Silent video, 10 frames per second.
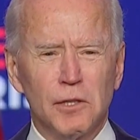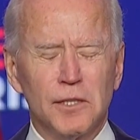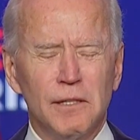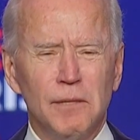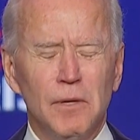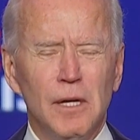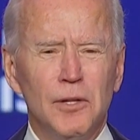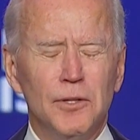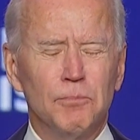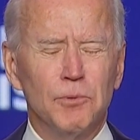
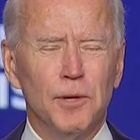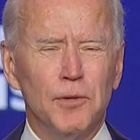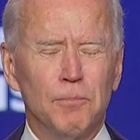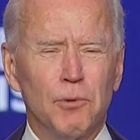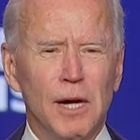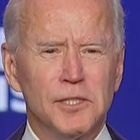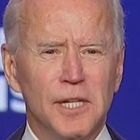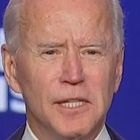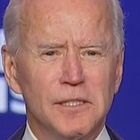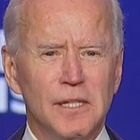the
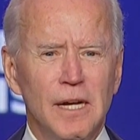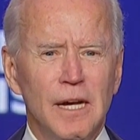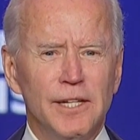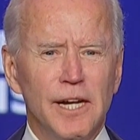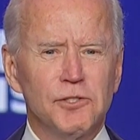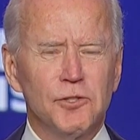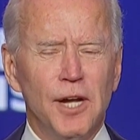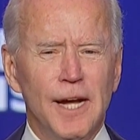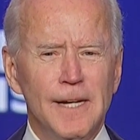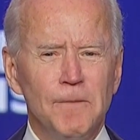process.
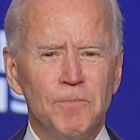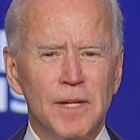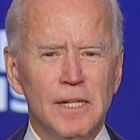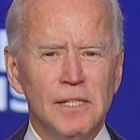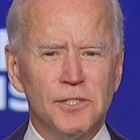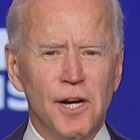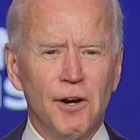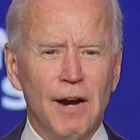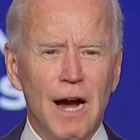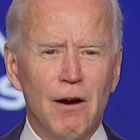Yesterday,
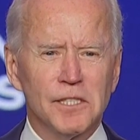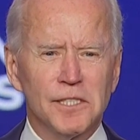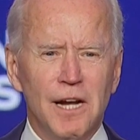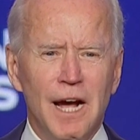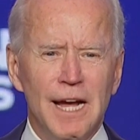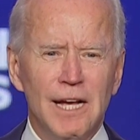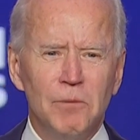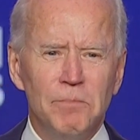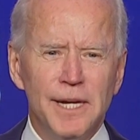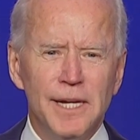Senator Harris and I
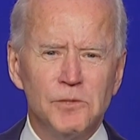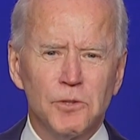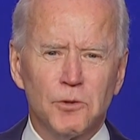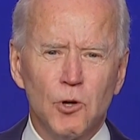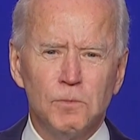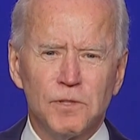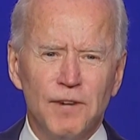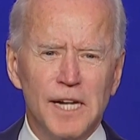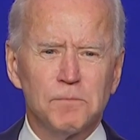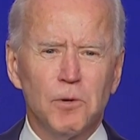held meetings with groups of
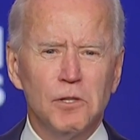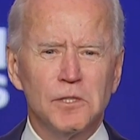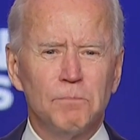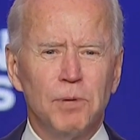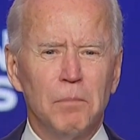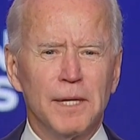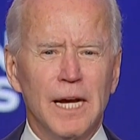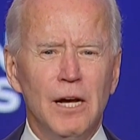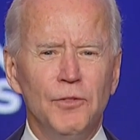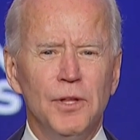experts on public
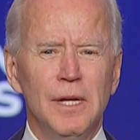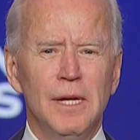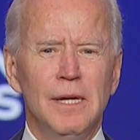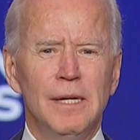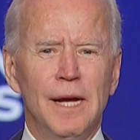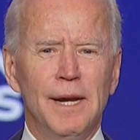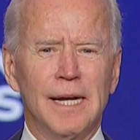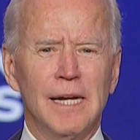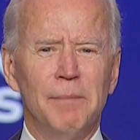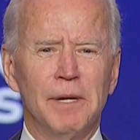health and
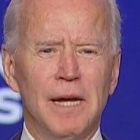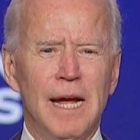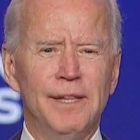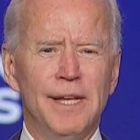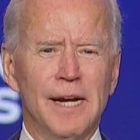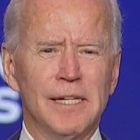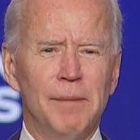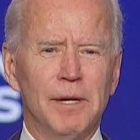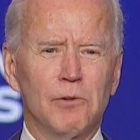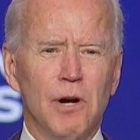the
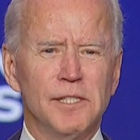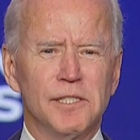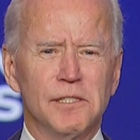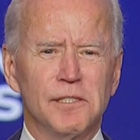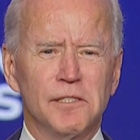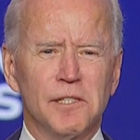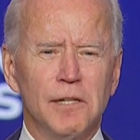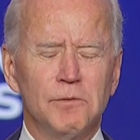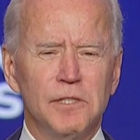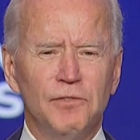economic crisis this
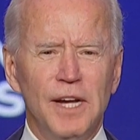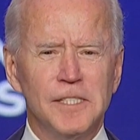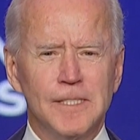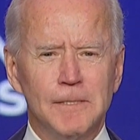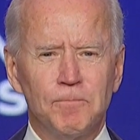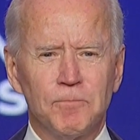country is facing.